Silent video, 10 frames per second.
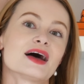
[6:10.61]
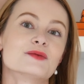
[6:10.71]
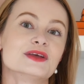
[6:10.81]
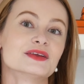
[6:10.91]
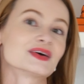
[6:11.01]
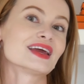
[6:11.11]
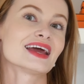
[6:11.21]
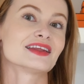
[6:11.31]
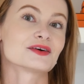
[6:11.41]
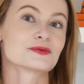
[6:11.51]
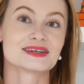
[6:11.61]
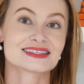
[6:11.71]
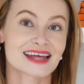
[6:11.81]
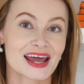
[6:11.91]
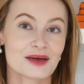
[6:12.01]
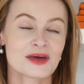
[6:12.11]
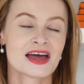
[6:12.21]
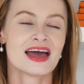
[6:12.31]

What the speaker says: I'll be looking at their wrist game,